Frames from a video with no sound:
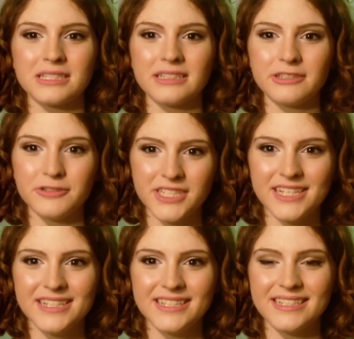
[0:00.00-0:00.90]

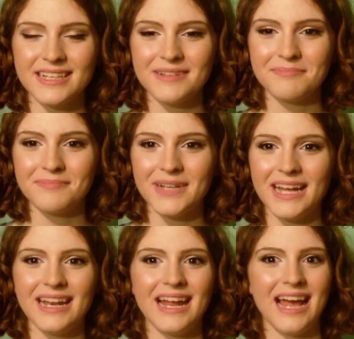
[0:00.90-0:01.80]
Lucius,
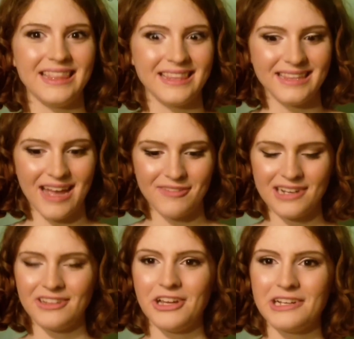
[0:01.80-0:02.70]
but I
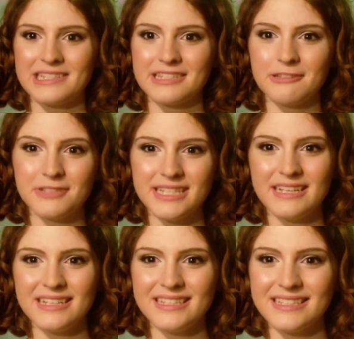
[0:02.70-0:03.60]
read online it's
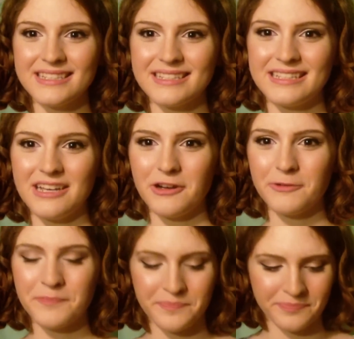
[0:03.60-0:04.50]
Lucius,
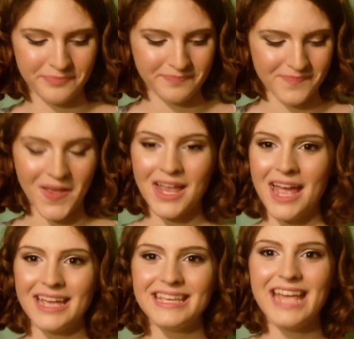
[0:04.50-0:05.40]
so
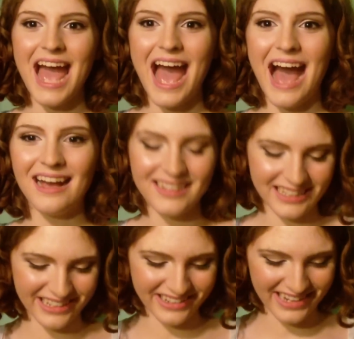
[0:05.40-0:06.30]
yeah,
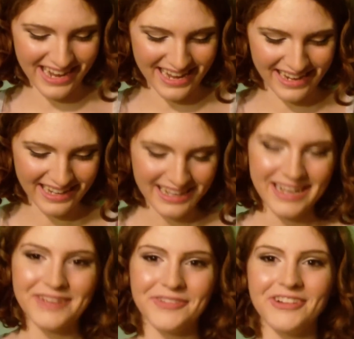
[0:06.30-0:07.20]
okay.
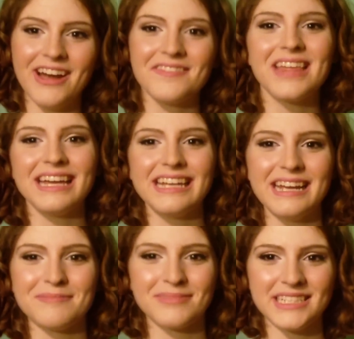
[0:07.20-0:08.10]
If you have that
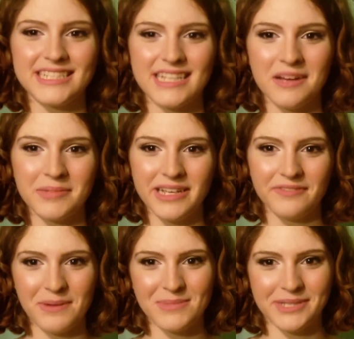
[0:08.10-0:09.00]
name, please tell me
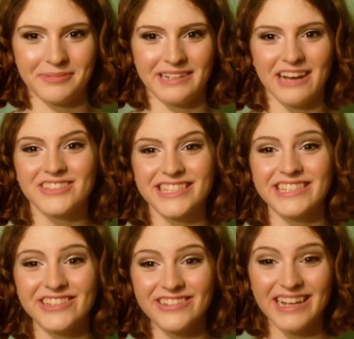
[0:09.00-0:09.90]
if I'm
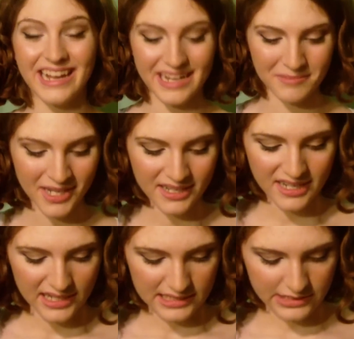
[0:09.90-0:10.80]
mispronouncing your name.
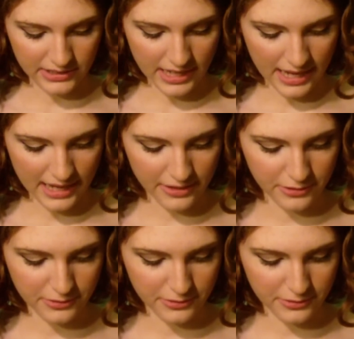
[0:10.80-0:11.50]
So yeah,